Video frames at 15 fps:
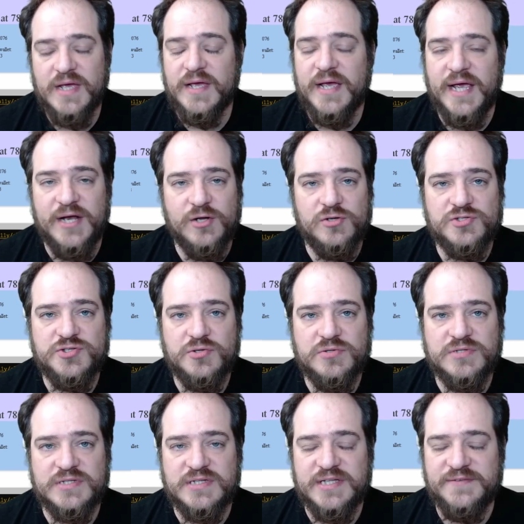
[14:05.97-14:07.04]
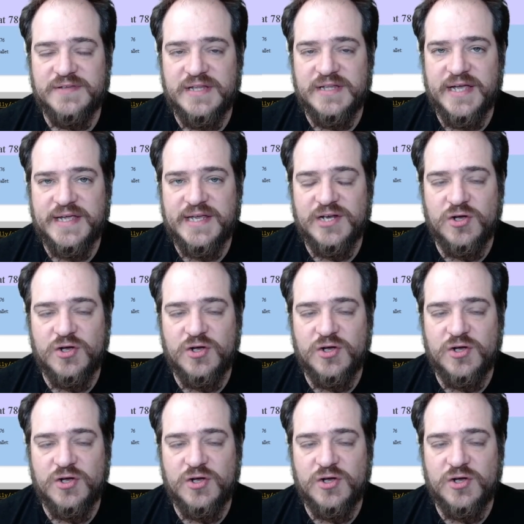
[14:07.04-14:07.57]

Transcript: And also leave a like and a